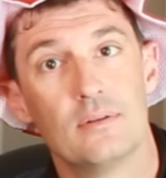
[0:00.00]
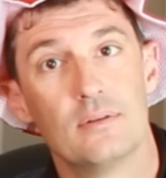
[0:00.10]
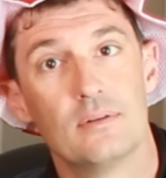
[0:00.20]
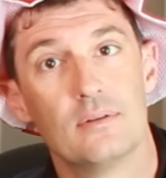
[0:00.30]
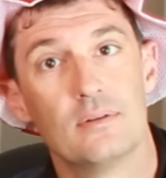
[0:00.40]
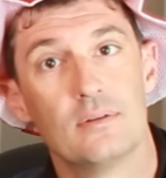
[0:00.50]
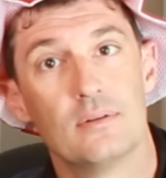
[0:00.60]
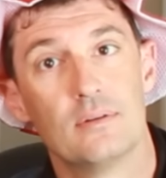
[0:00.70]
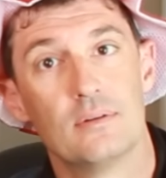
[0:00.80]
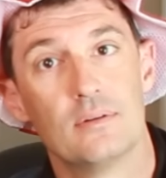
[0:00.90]

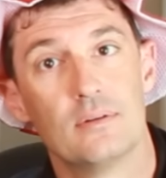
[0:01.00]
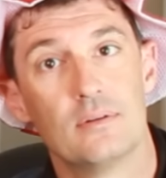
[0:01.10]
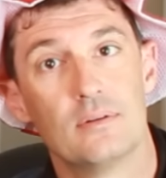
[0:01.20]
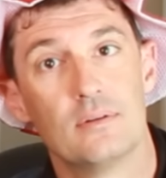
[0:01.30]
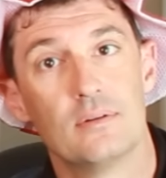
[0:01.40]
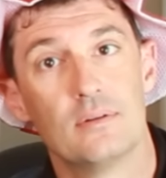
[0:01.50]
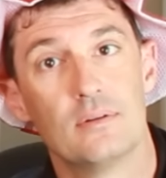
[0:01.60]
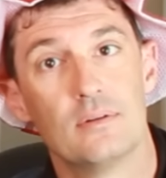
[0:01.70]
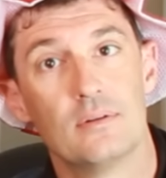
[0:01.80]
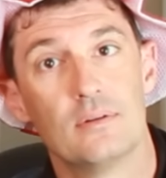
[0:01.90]
(silent)